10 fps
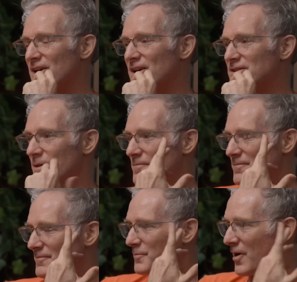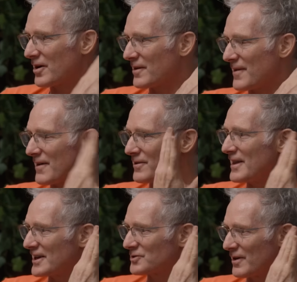there is a part of
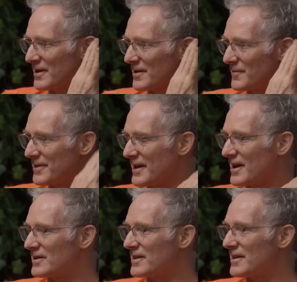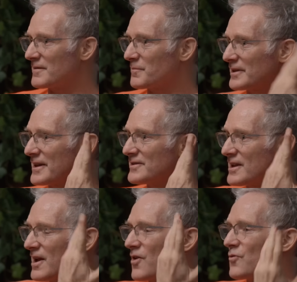every last one of them that
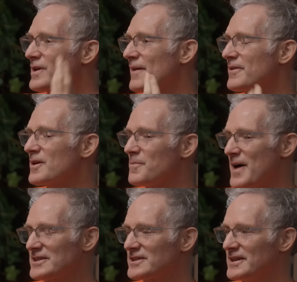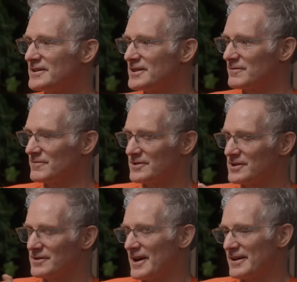believes we have the capacity to
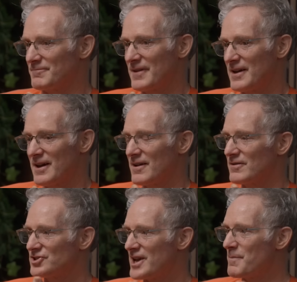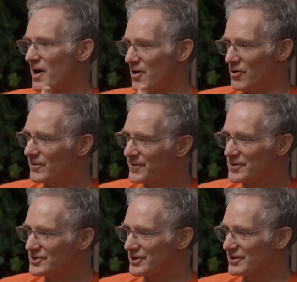shape our own
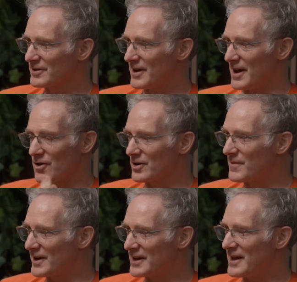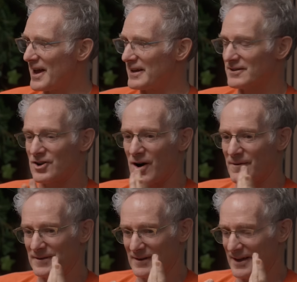future, and earn money, and go
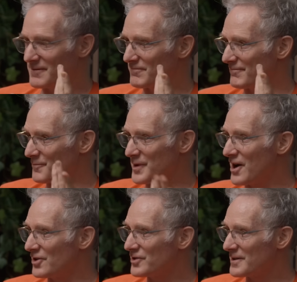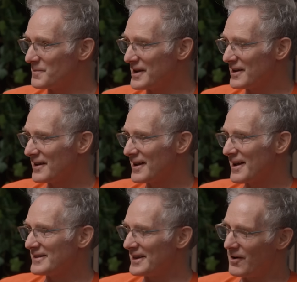off and be all you can be.
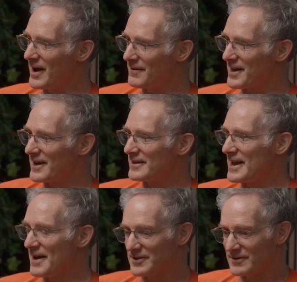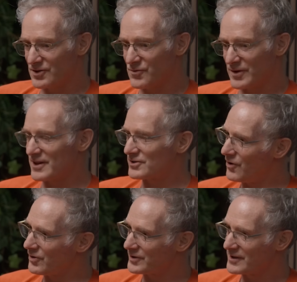They don't have that. They have to do what they're
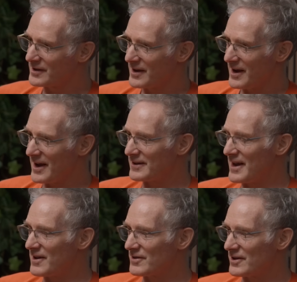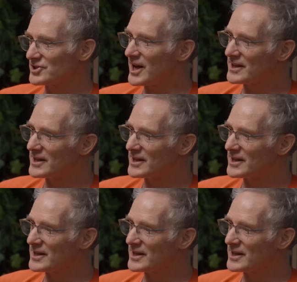told, and they're